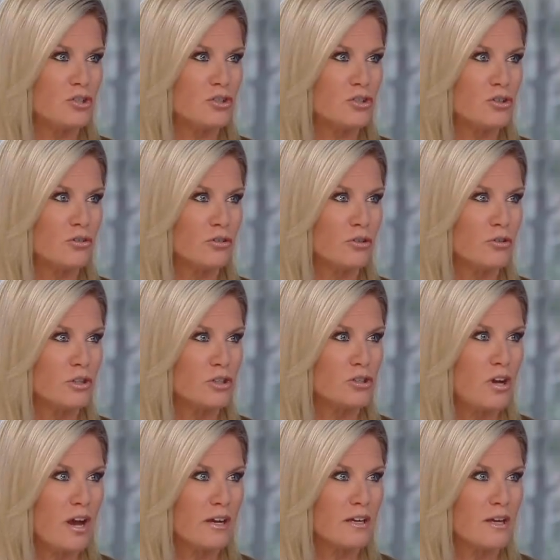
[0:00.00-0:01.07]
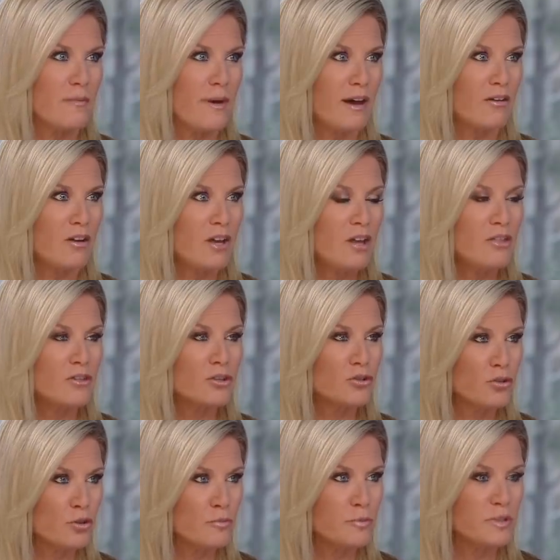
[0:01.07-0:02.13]
You just heard Lucas talking about the
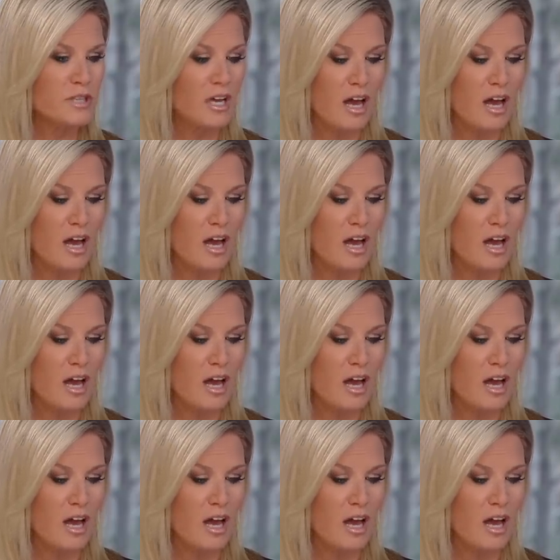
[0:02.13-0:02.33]
troops.